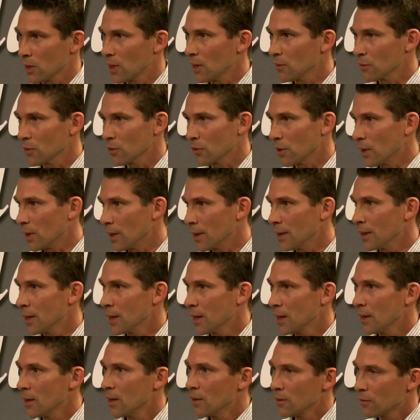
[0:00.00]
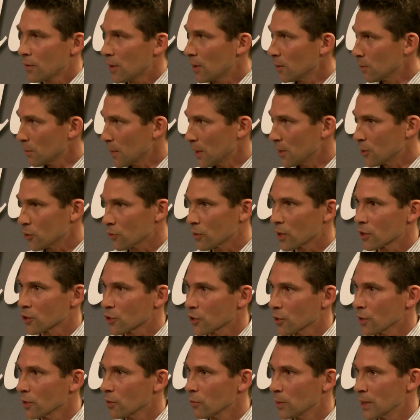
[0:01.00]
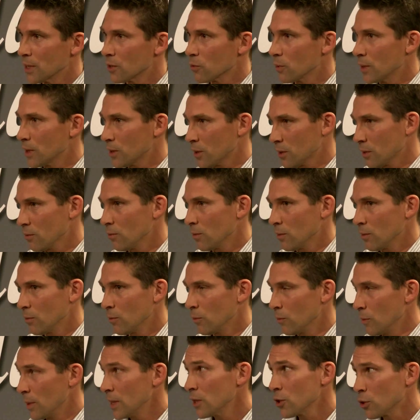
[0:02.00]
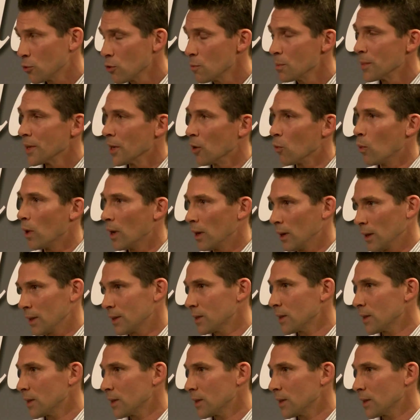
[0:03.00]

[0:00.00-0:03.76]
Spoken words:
After I found my structure, which took me a while.